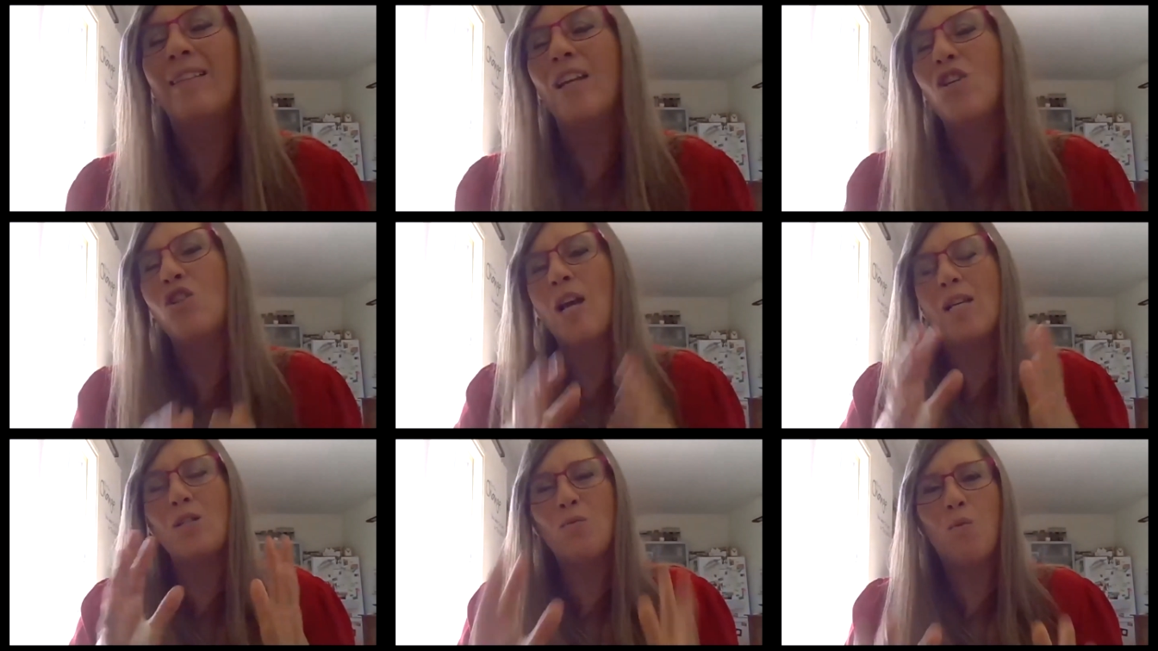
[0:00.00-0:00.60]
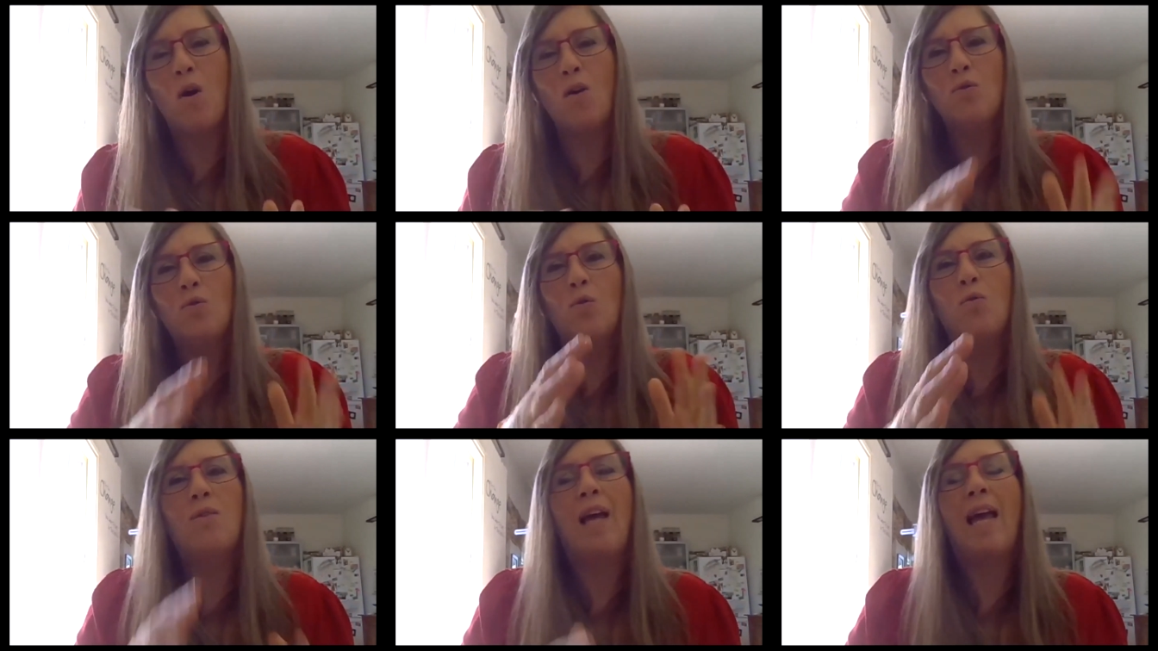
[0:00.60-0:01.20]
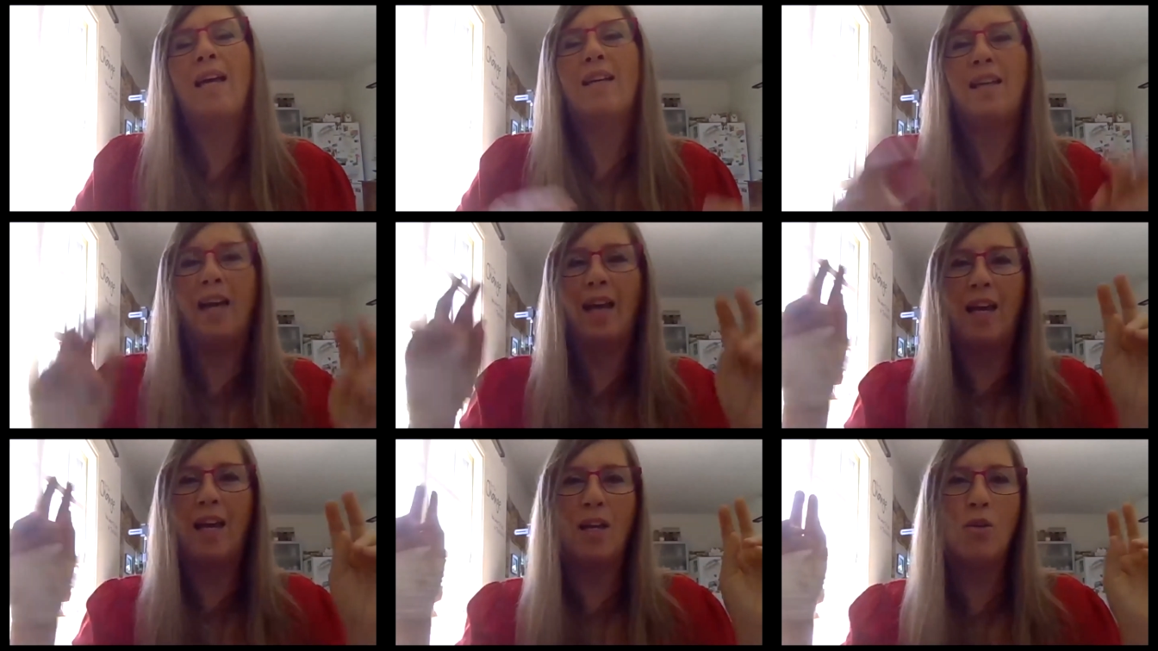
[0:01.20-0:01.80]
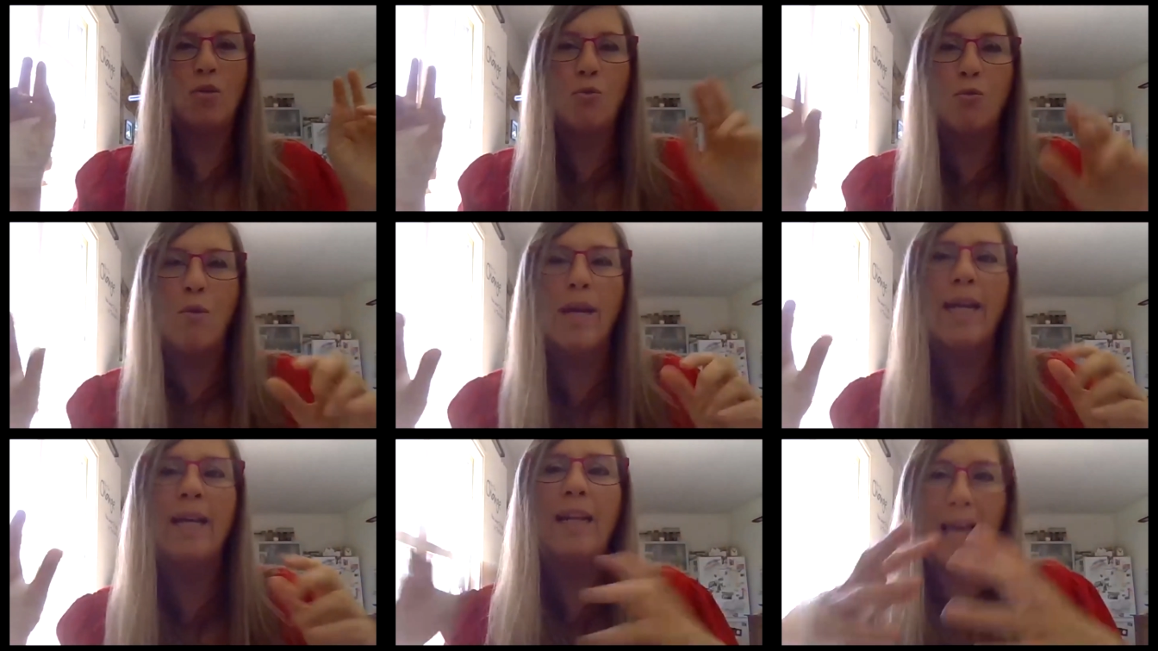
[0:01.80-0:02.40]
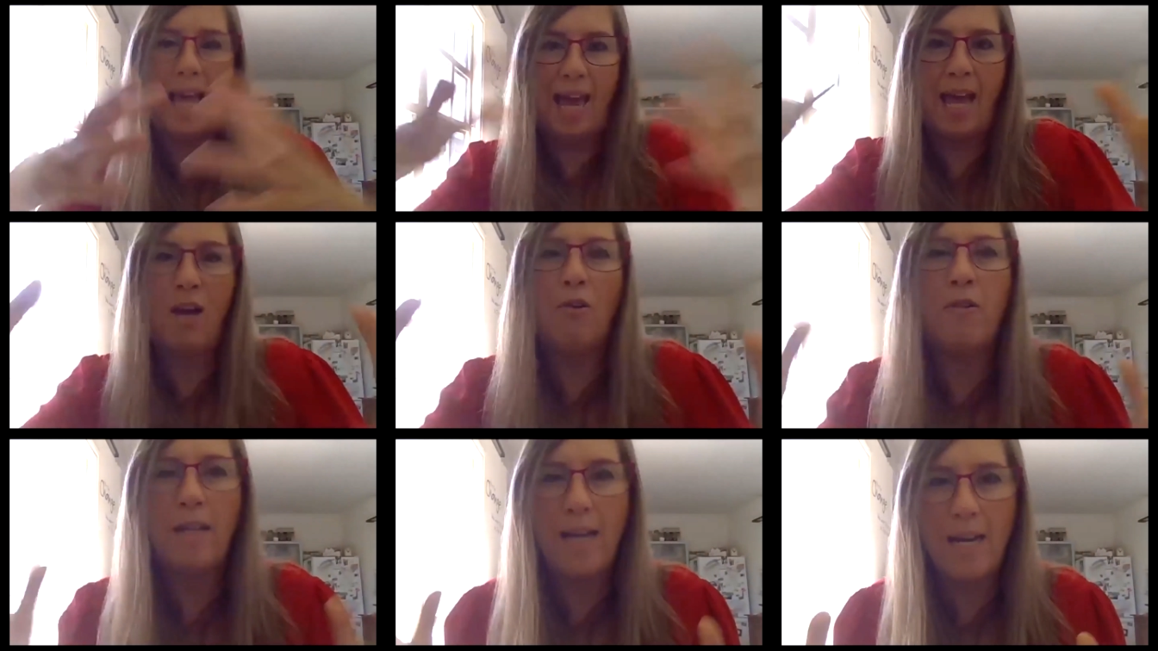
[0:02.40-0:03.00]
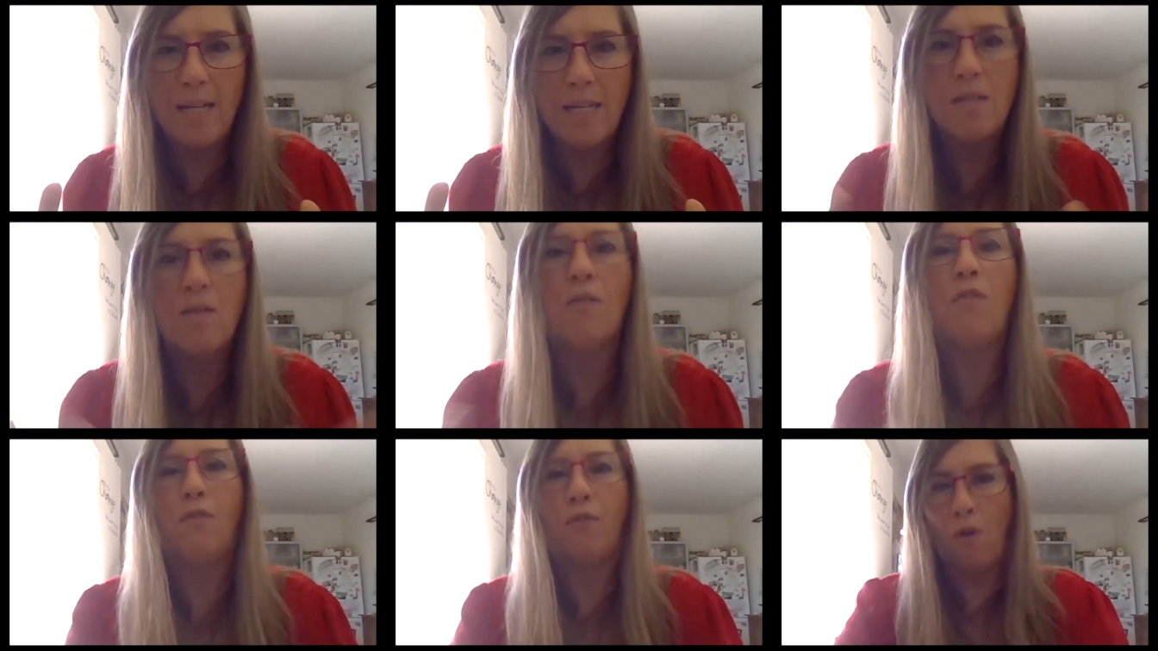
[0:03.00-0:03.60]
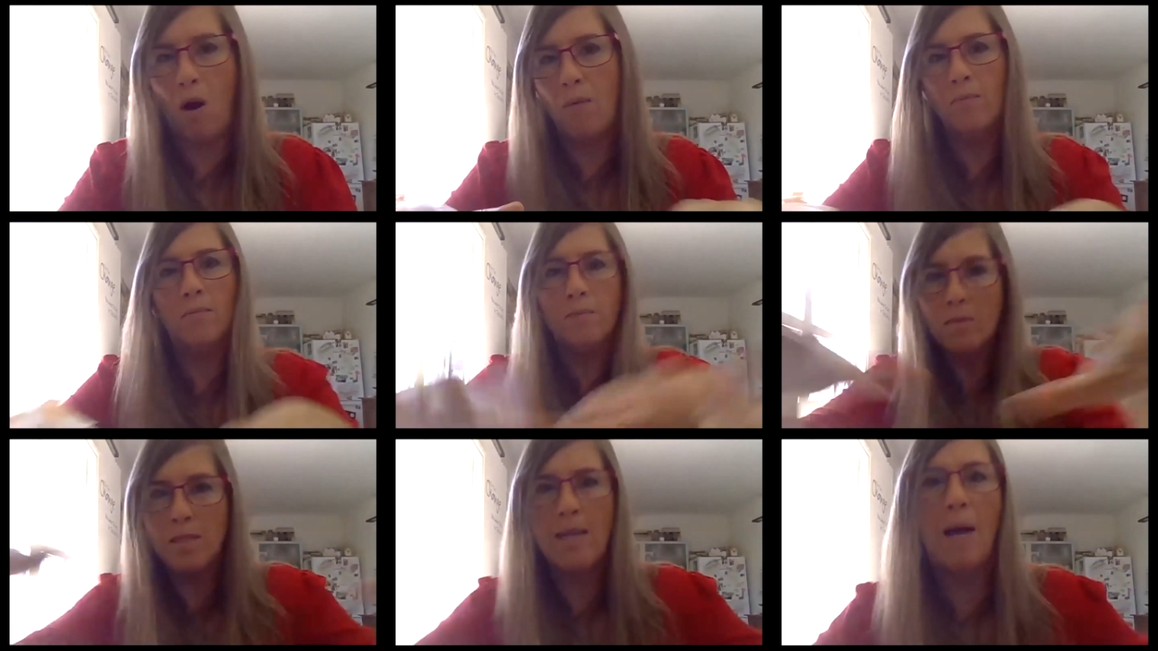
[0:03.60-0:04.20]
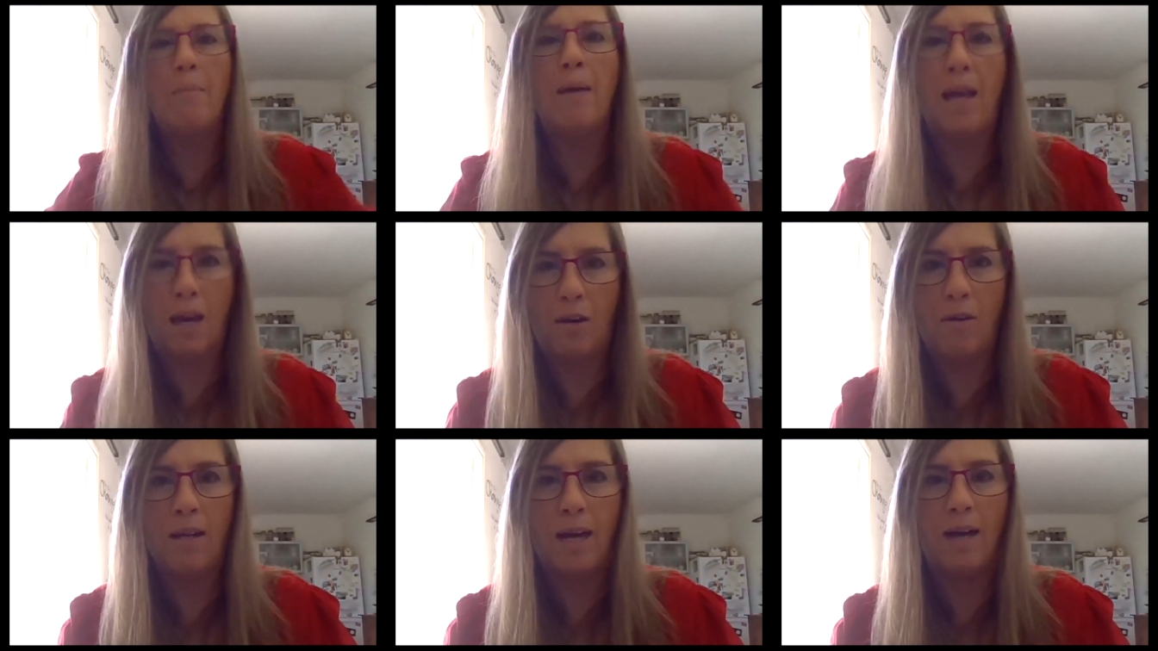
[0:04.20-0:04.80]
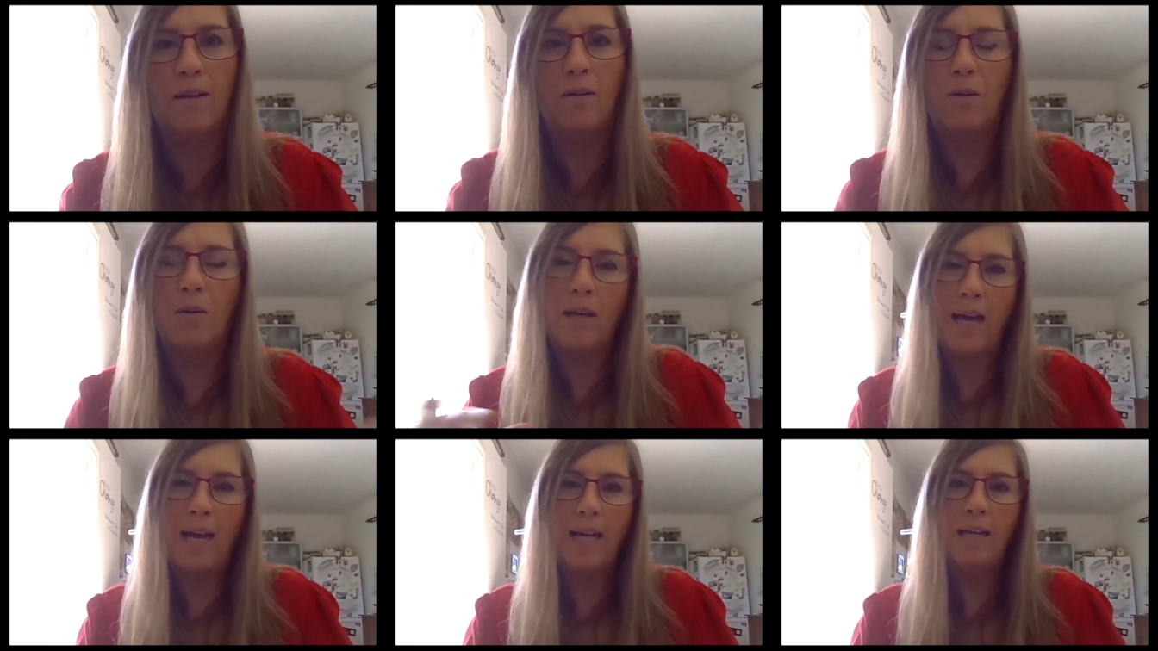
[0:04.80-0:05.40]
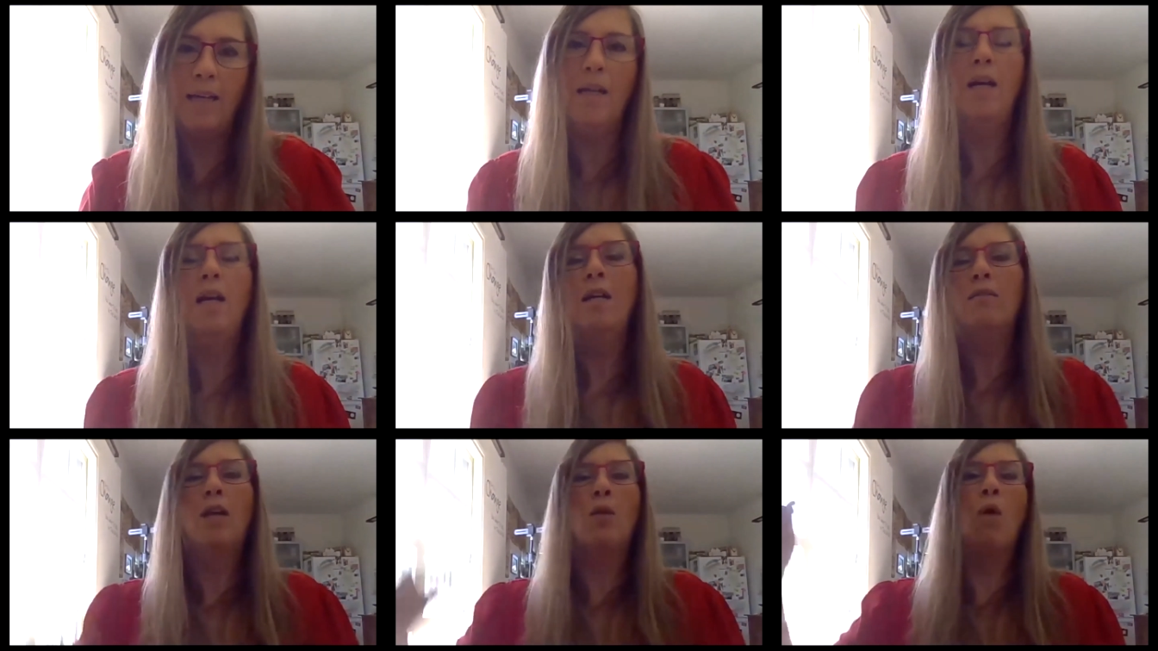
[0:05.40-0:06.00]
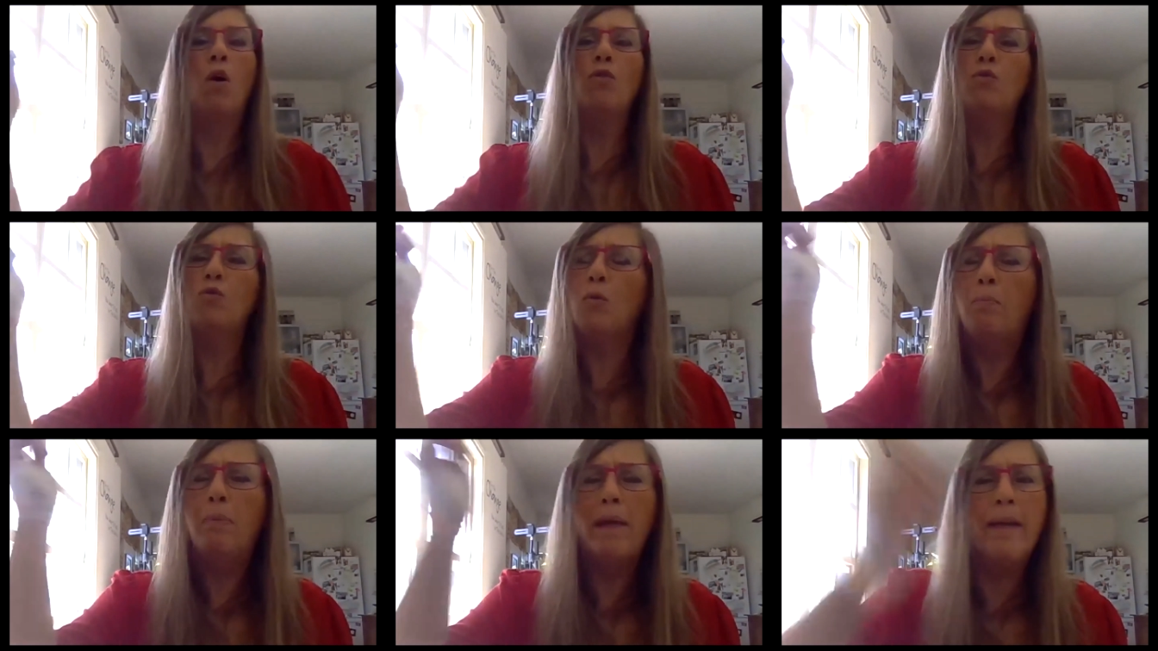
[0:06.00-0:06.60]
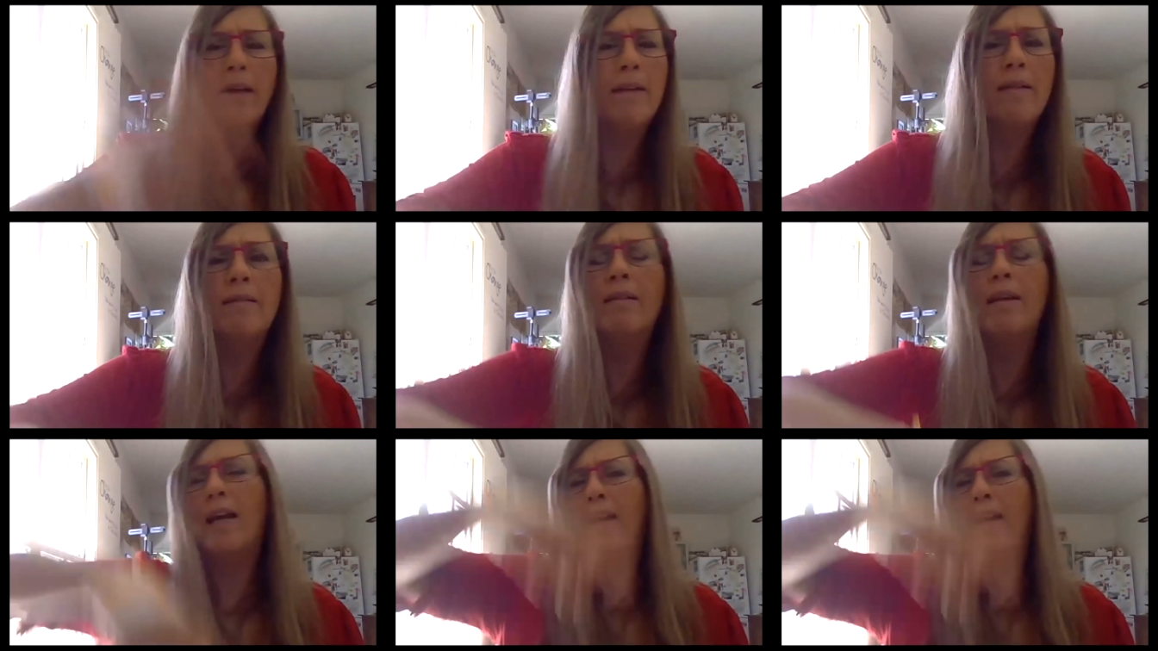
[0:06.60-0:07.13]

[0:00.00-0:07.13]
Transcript: They just want to take green areas from some area, okay? They want to build